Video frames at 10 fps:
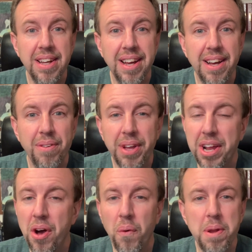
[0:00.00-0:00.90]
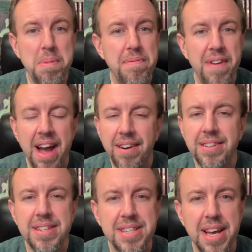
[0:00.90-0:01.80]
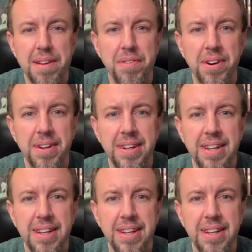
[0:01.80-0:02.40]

It can only be found in the Savior.